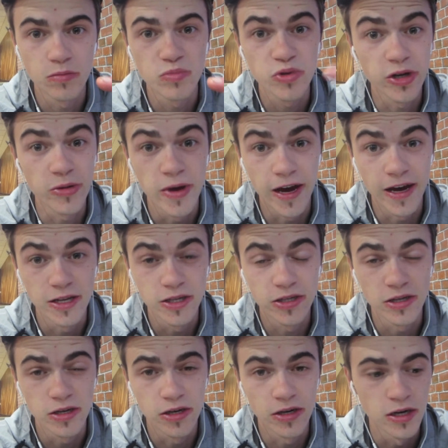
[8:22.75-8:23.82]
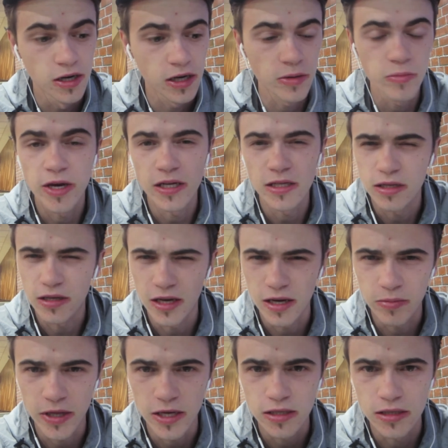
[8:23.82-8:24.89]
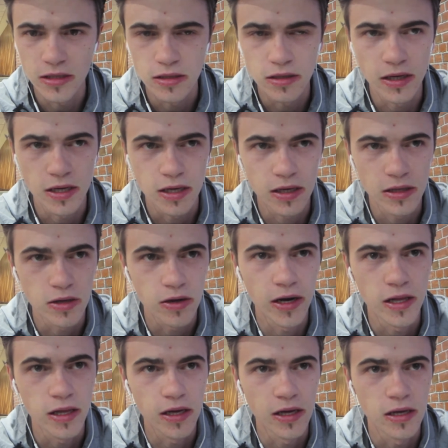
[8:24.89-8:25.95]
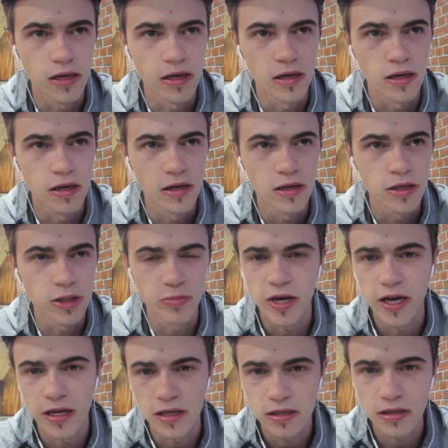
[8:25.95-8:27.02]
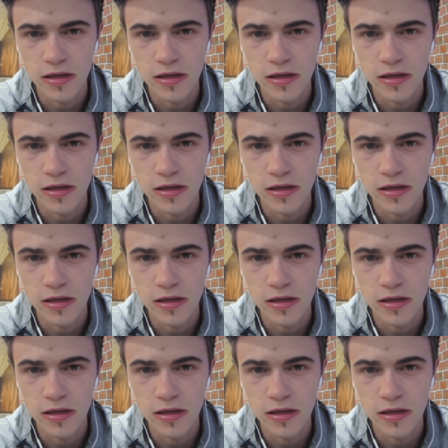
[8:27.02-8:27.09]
pretty bad. So compared to like places like Thailand and Japan and